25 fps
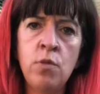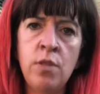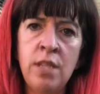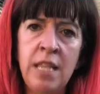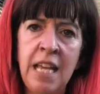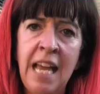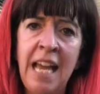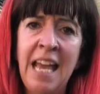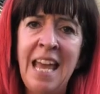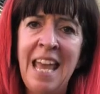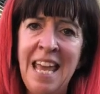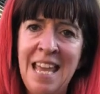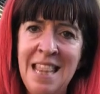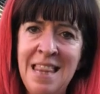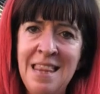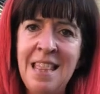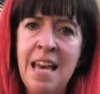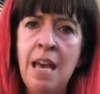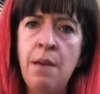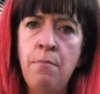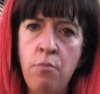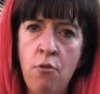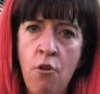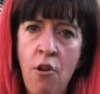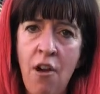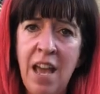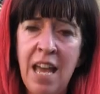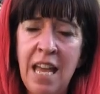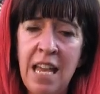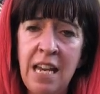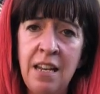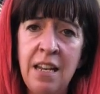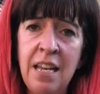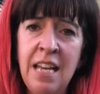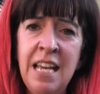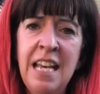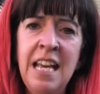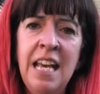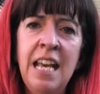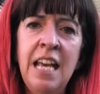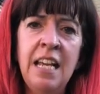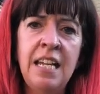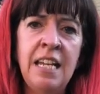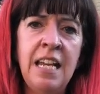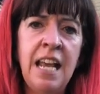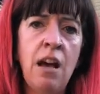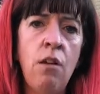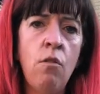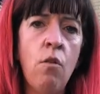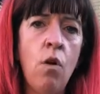thing in their brain.
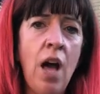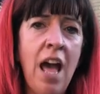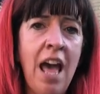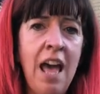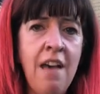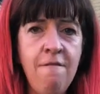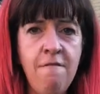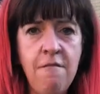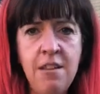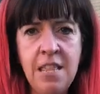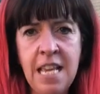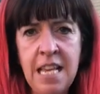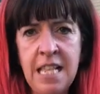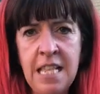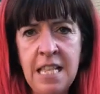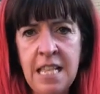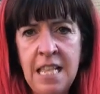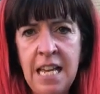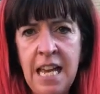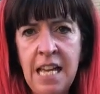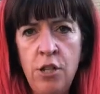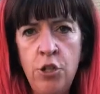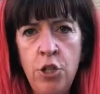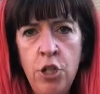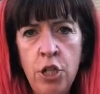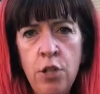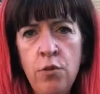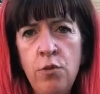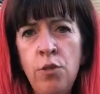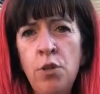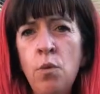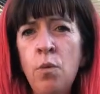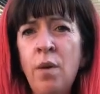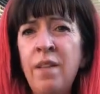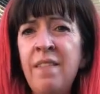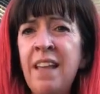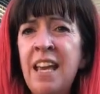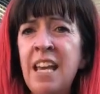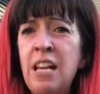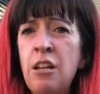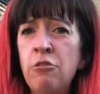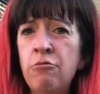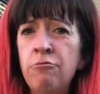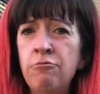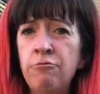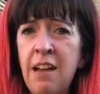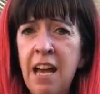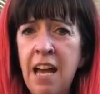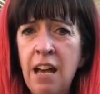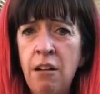Now, everything that they do, so when they
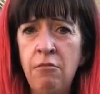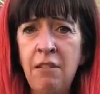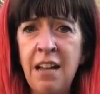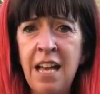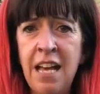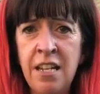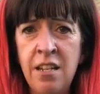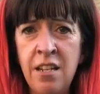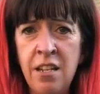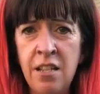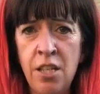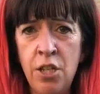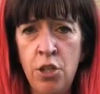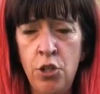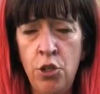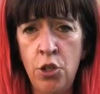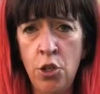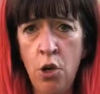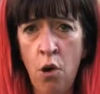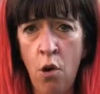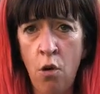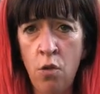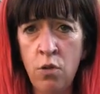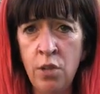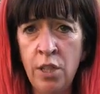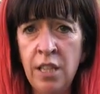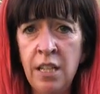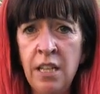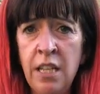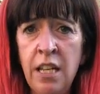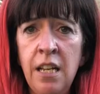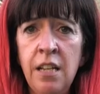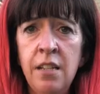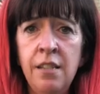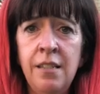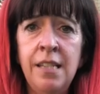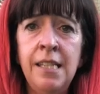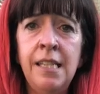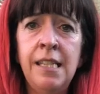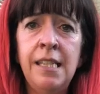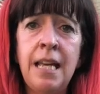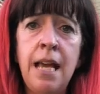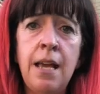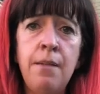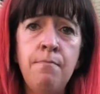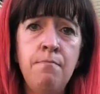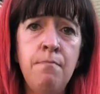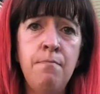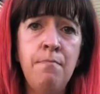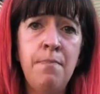growl at another dog to
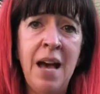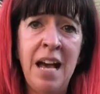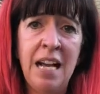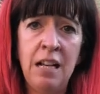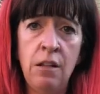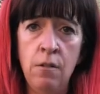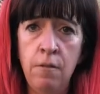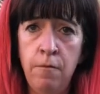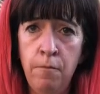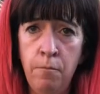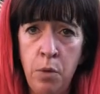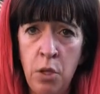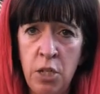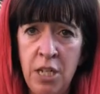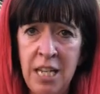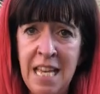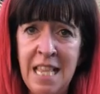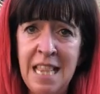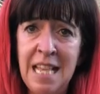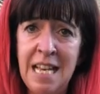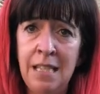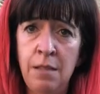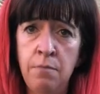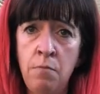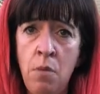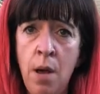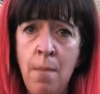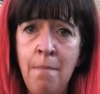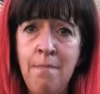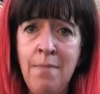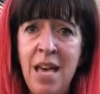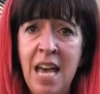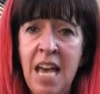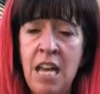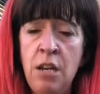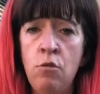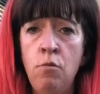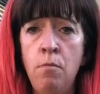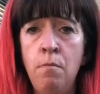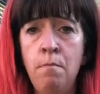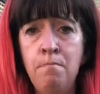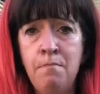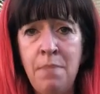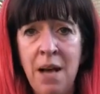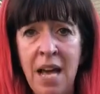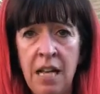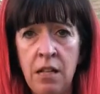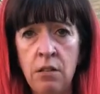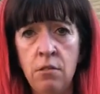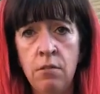say, back off buddy, that's my bed, or
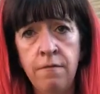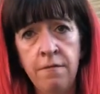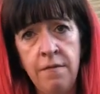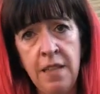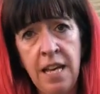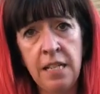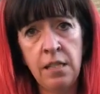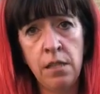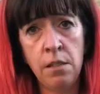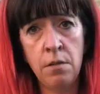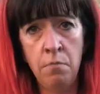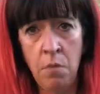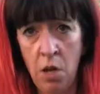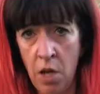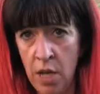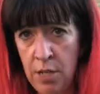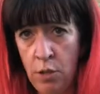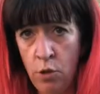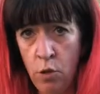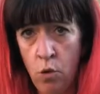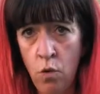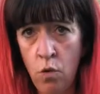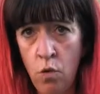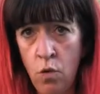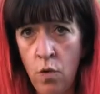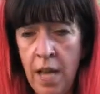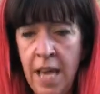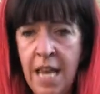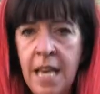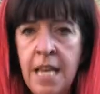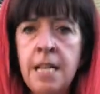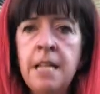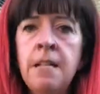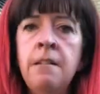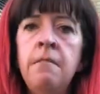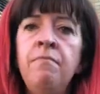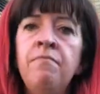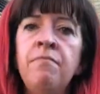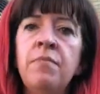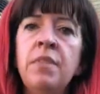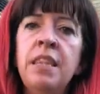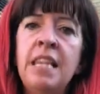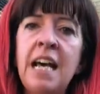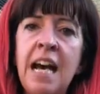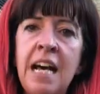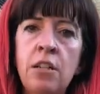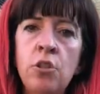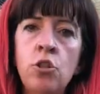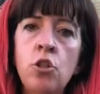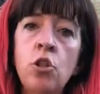back off, that's my toy,
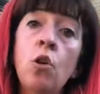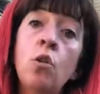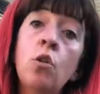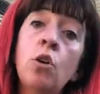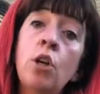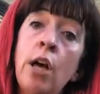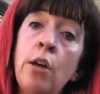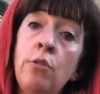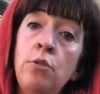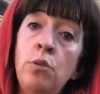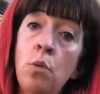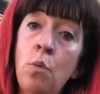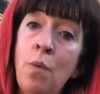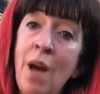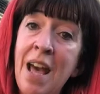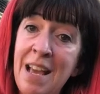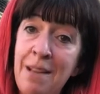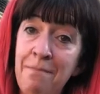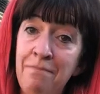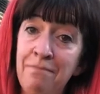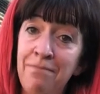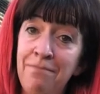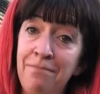that dog goes away.